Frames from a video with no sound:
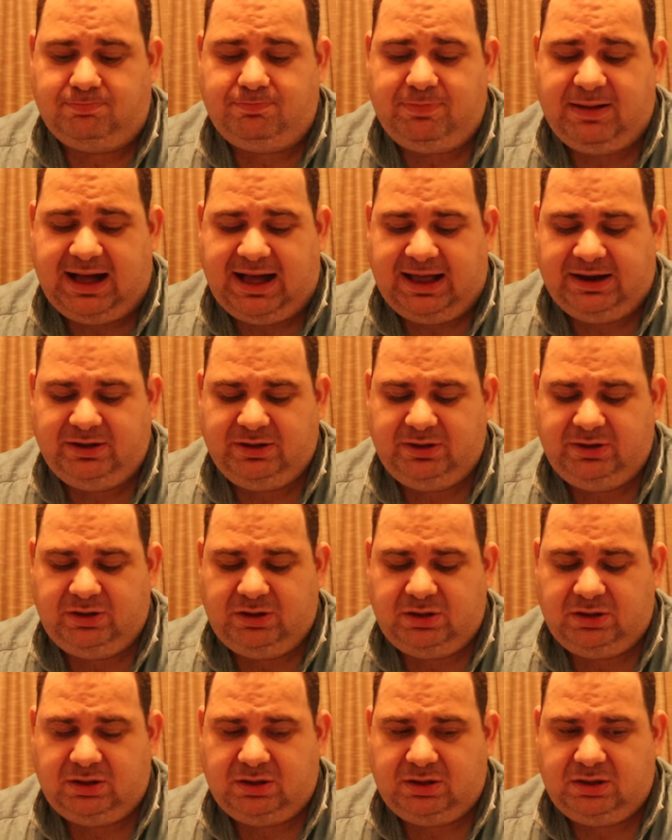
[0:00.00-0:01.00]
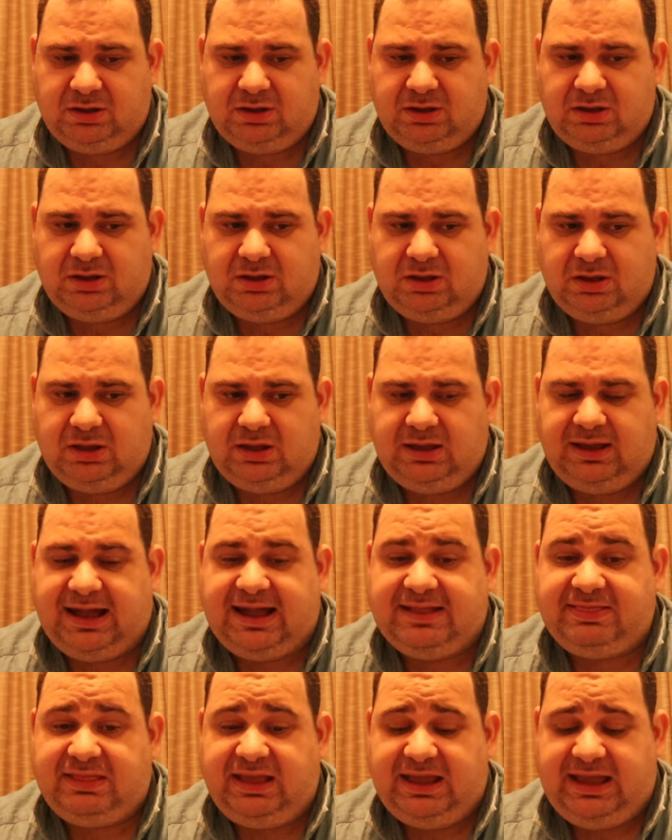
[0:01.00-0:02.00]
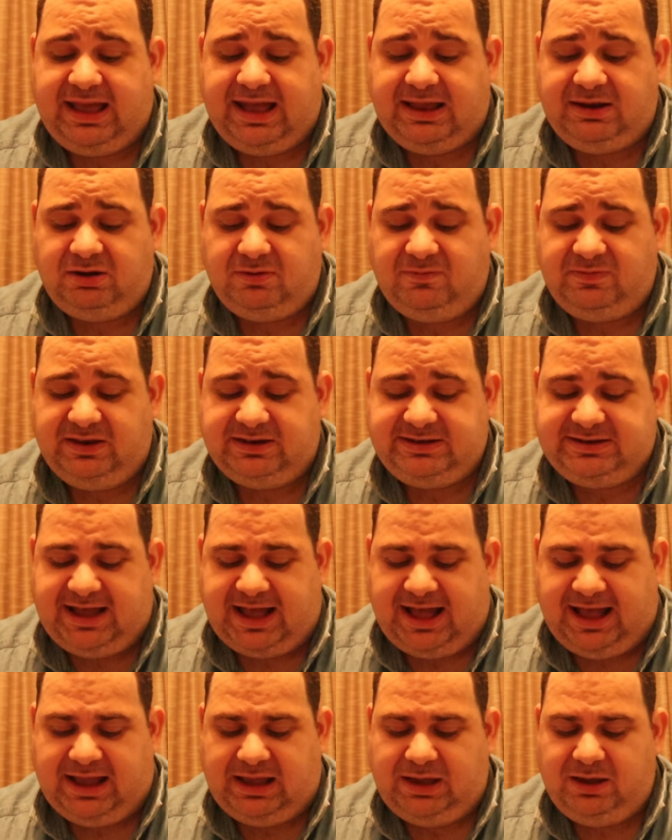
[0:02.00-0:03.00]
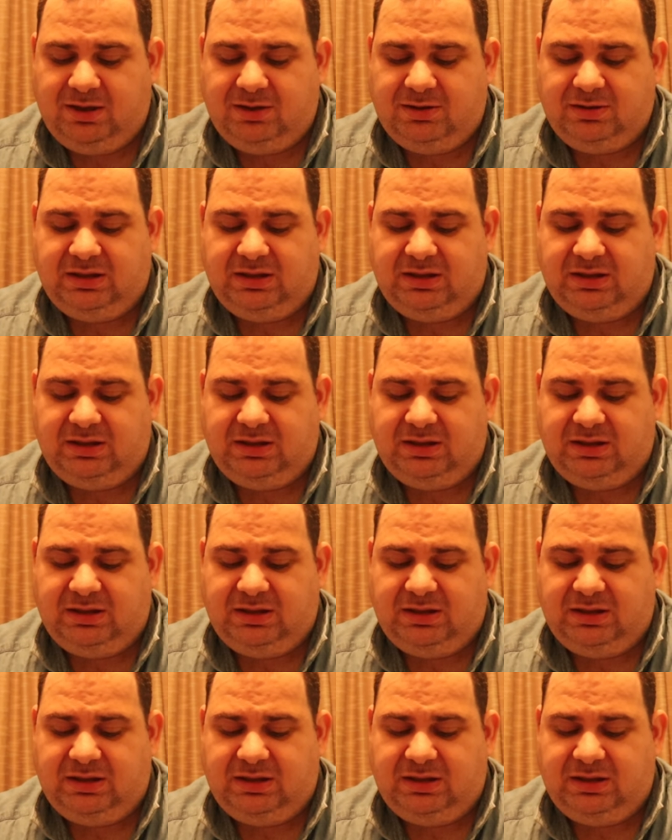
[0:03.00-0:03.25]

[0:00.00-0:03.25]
but at the end of the day,